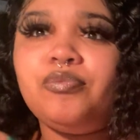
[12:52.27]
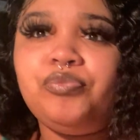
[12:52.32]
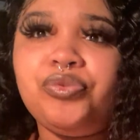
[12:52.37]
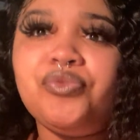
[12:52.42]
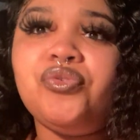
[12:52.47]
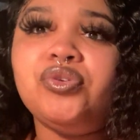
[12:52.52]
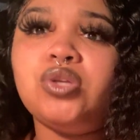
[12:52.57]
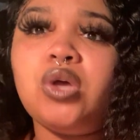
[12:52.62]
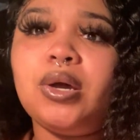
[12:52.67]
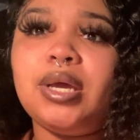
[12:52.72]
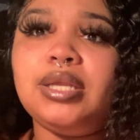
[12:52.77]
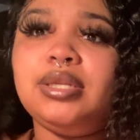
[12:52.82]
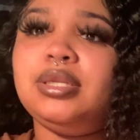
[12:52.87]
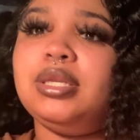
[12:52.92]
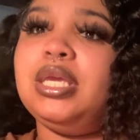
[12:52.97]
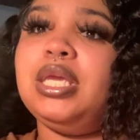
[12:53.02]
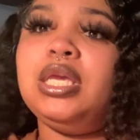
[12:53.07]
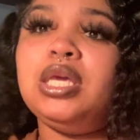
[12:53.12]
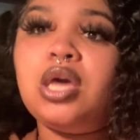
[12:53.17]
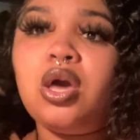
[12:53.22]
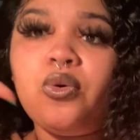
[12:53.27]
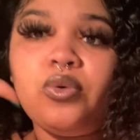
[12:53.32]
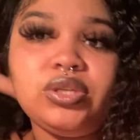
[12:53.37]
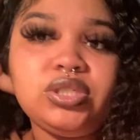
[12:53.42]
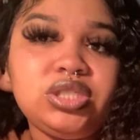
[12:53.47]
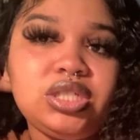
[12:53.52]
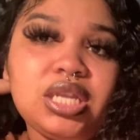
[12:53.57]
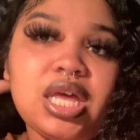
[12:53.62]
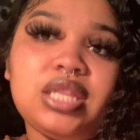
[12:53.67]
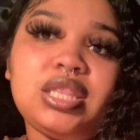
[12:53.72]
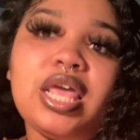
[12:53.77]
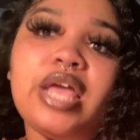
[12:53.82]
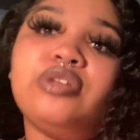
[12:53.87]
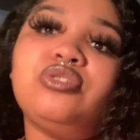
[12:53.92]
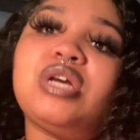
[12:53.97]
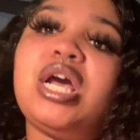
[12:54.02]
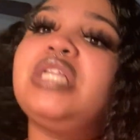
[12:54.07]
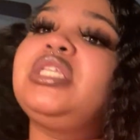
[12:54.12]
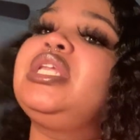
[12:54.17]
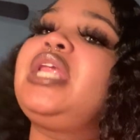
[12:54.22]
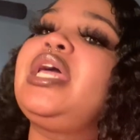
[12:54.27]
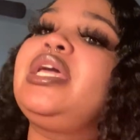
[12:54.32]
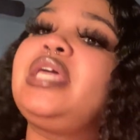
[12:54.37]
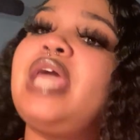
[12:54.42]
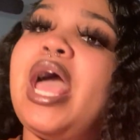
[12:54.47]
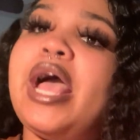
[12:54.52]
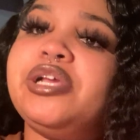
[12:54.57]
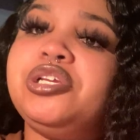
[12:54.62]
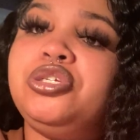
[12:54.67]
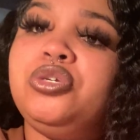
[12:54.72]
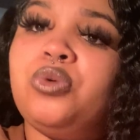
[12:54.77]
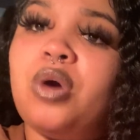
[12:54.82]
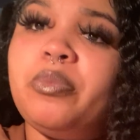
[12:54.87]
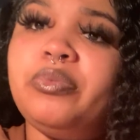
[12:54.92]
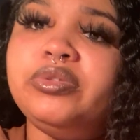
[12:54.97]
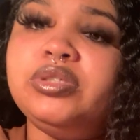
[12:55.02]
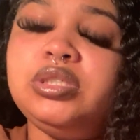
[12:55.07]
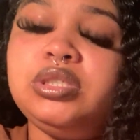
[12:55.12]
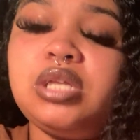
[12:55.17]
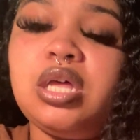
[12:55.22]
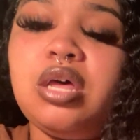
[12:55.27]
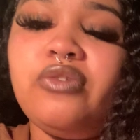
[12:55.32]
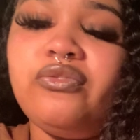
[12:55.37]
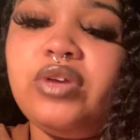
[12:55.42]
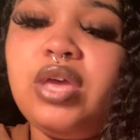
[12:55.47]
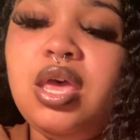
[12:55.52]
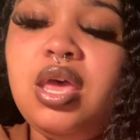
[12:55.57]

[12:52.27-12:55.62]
if we're talking ego and shit like that and trying to like gas you up and stuff.